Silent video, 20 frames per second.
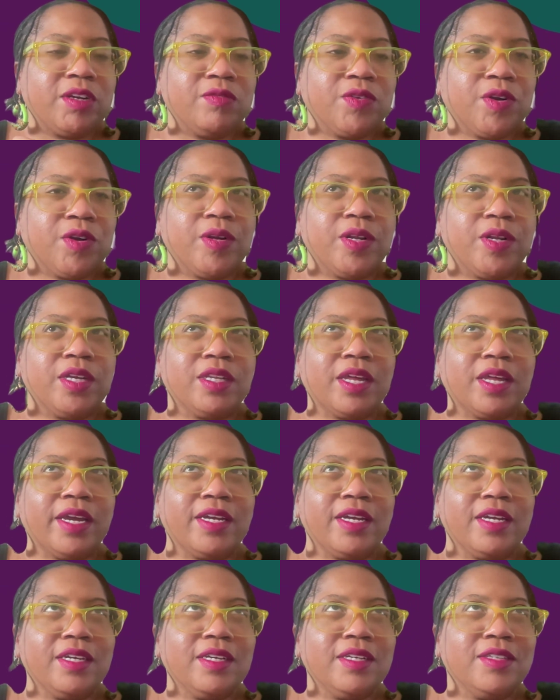converted
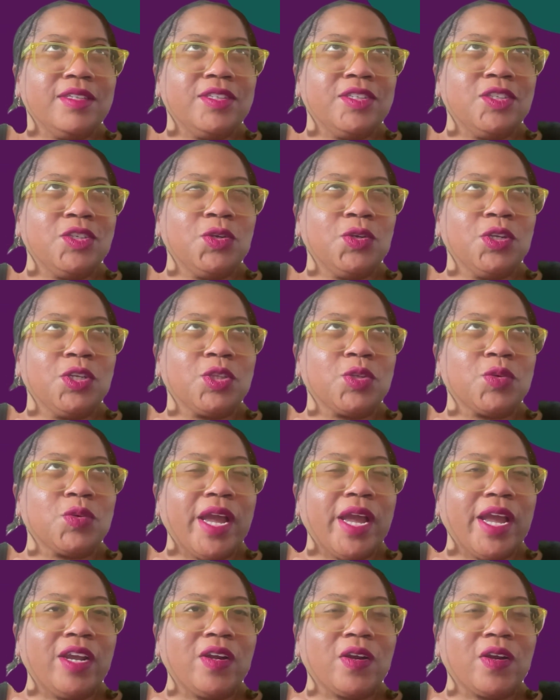like a 2 to 3